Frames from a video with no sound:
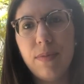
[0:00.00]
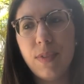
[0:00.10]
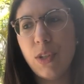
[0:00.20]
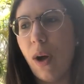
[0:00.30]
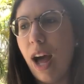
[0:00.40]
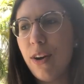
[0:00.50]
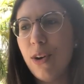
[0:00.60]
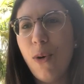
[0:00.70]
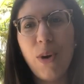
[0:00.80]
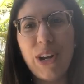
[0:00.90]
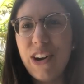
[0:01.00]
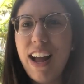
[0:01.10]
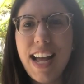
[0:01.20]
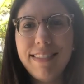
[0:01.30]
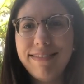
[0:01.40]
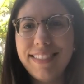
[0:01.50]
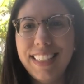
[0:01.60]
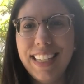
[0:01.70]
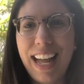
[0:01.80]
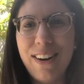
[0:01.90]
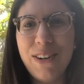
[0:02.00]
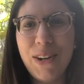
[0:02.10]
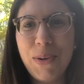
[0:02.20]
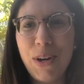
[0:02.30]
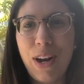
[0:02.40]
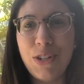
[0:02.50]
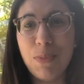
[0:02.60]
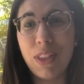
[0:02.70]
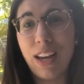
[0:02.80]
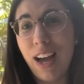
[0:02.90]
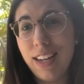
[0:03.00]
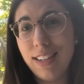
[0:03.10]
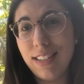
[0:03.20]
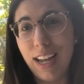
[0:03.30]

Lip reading: So I don't know where you're at. I don't know what your relationship with God is.